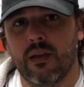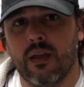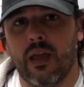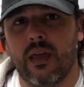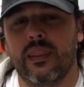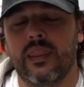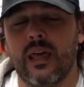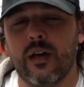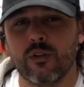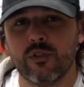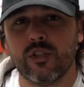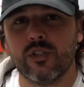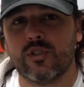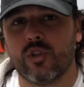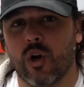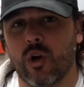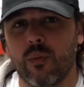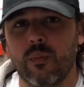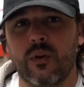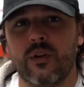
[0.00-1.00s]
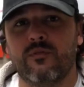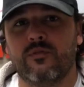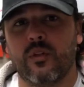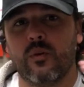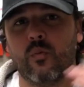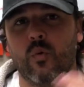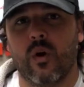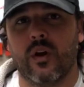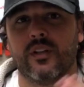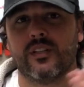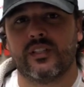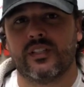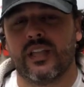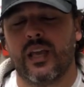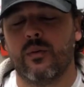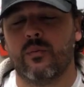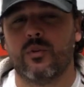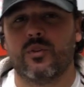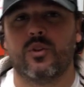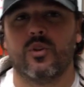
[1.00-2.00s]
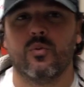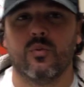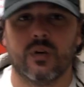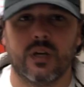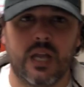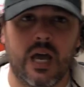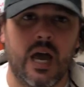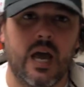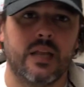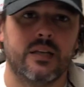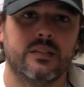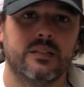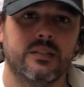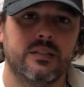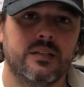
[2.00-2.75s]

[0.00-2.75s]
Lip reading: and they'll determine if they want to stay with you or not.